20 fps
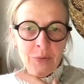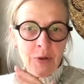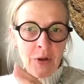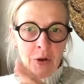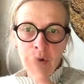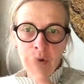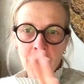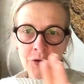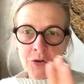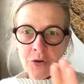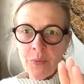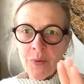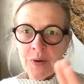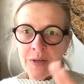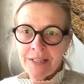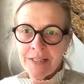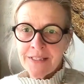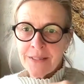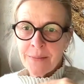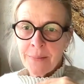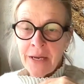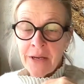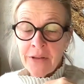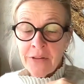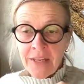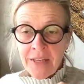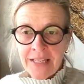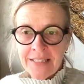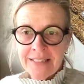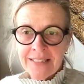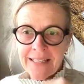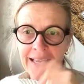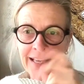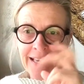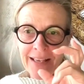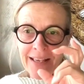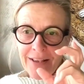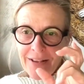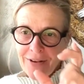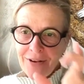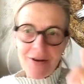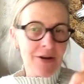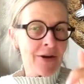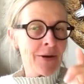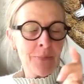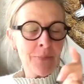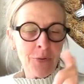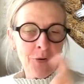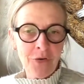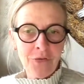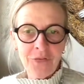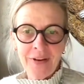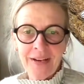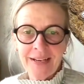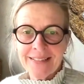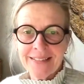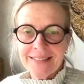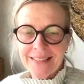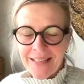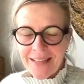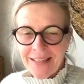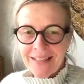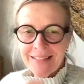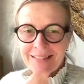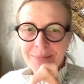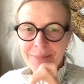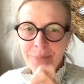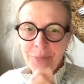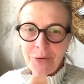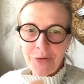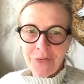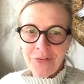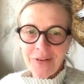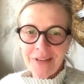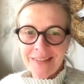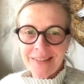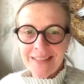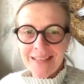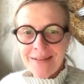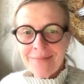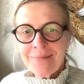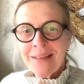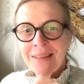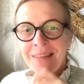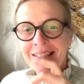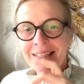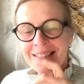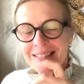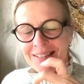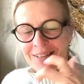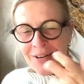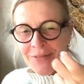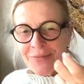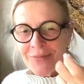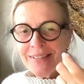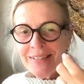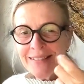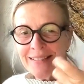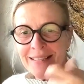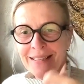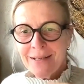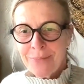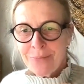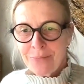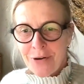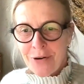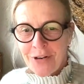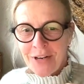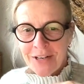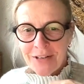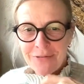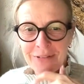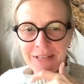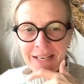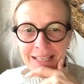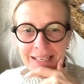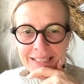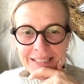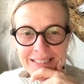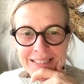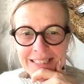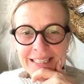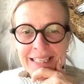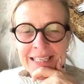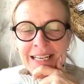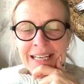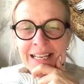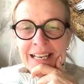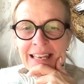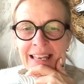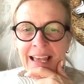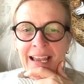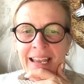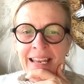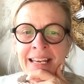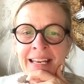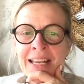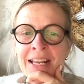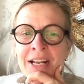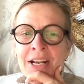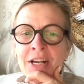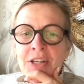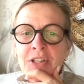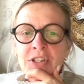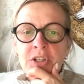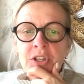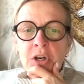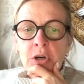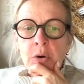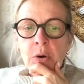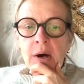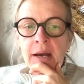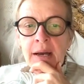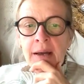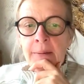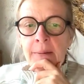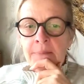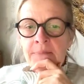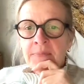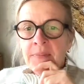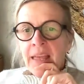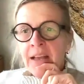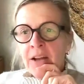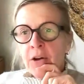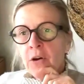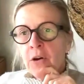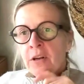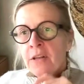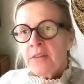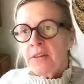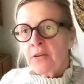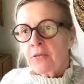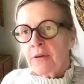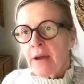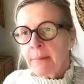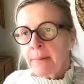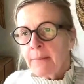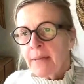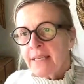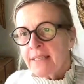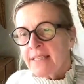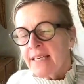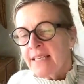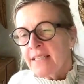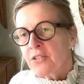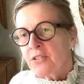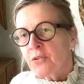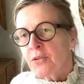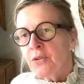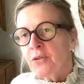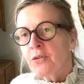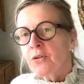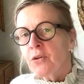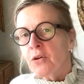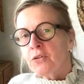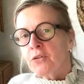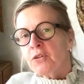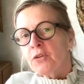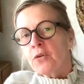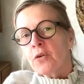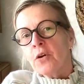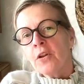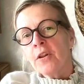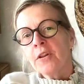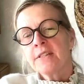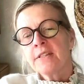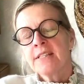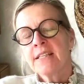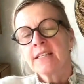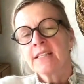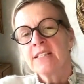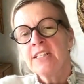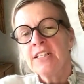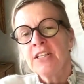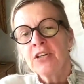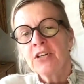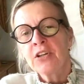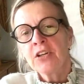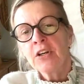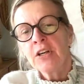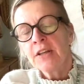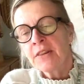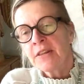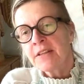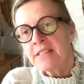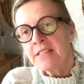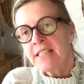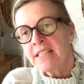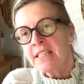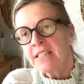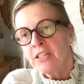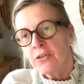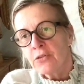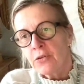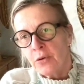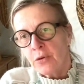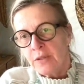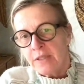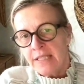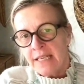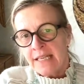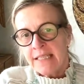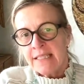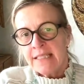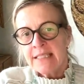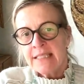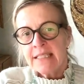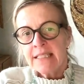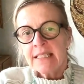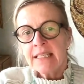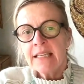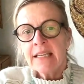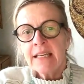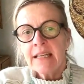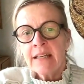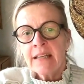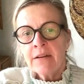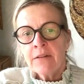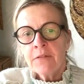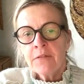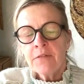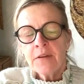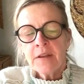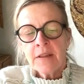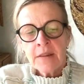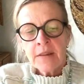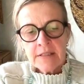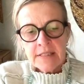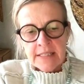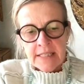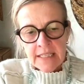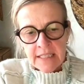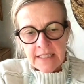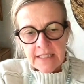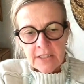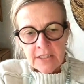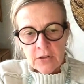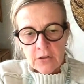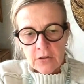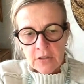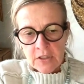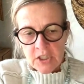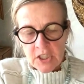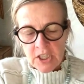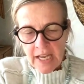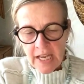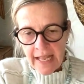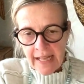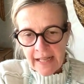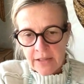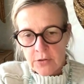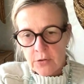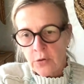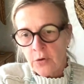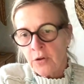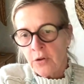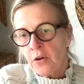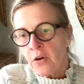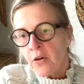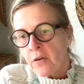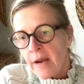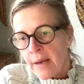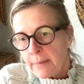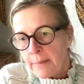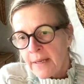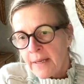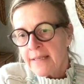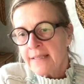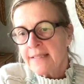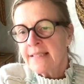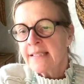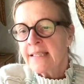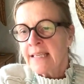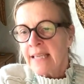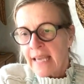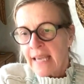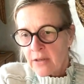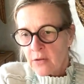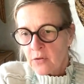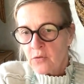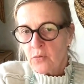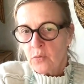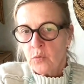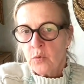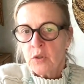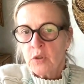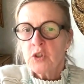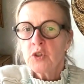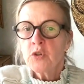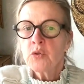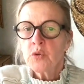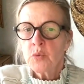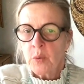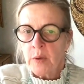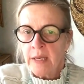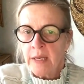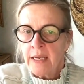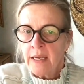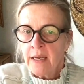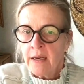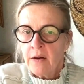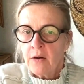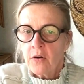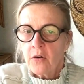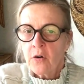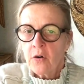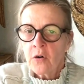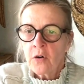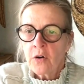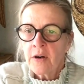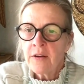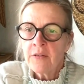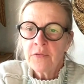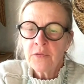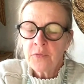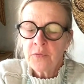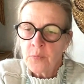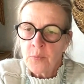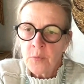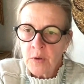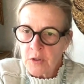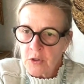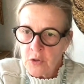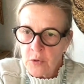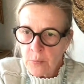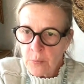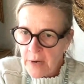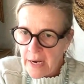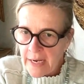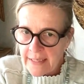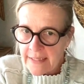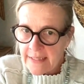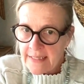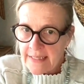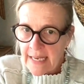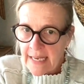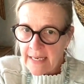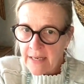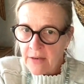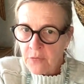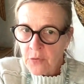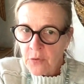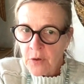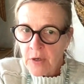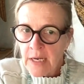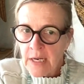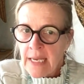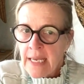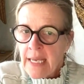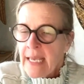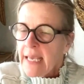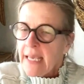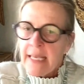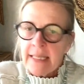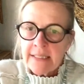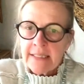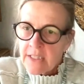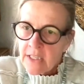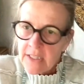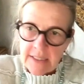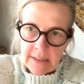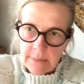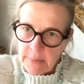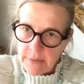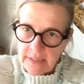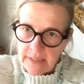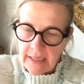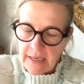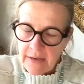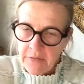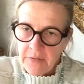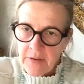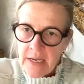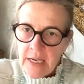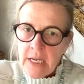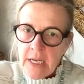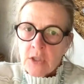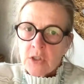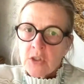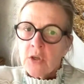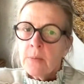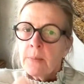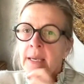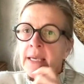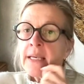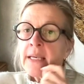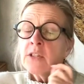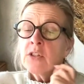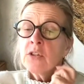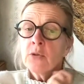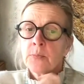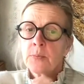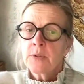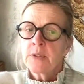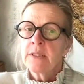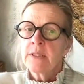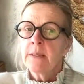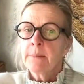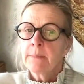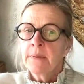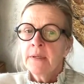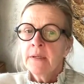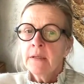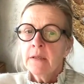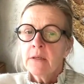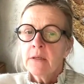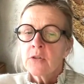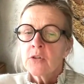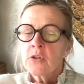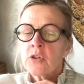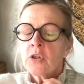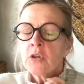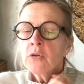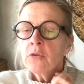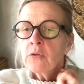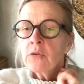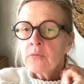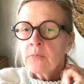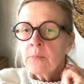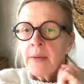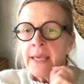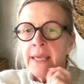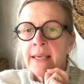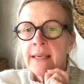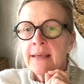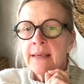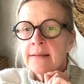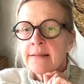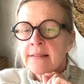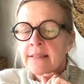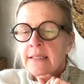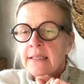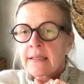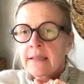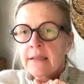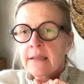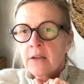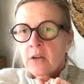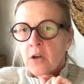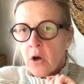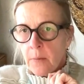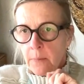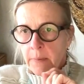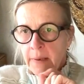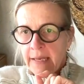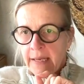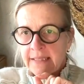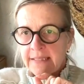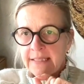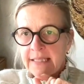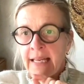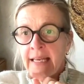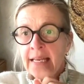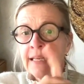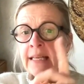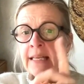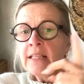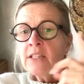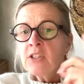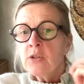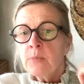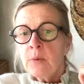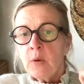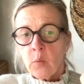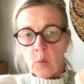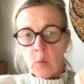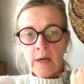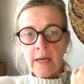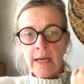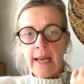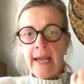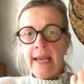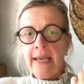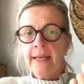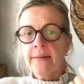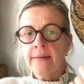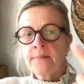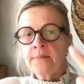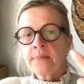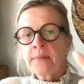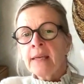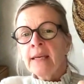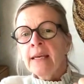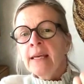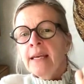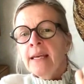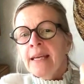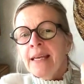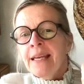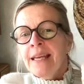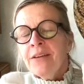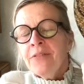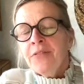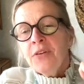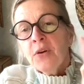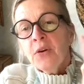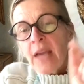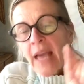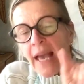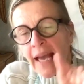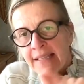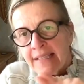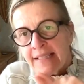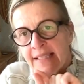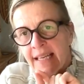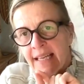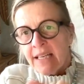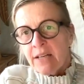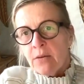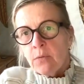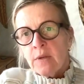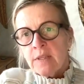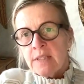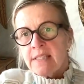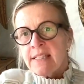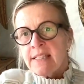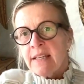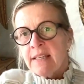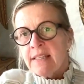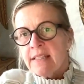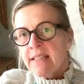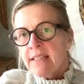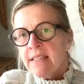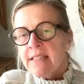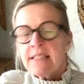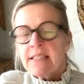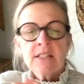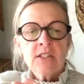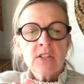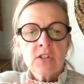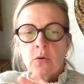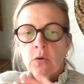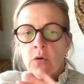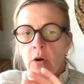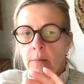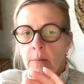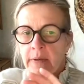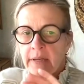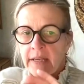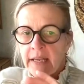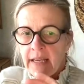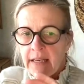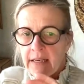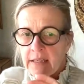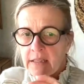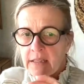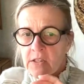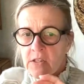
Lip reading: We all know what it's about. That's like that's a perfect thing, but that's obviously a product related line. So I call it the grandma test, or you could also call the 6-year-old test. If the 6-year-old child or your grandma doesn't get what you're doing, or if what your brand is standing for, it's not simple enough. So make it super simple. Don't make it complex. And it needs to be one line. If you can't say it in one sentence, it's too complicated.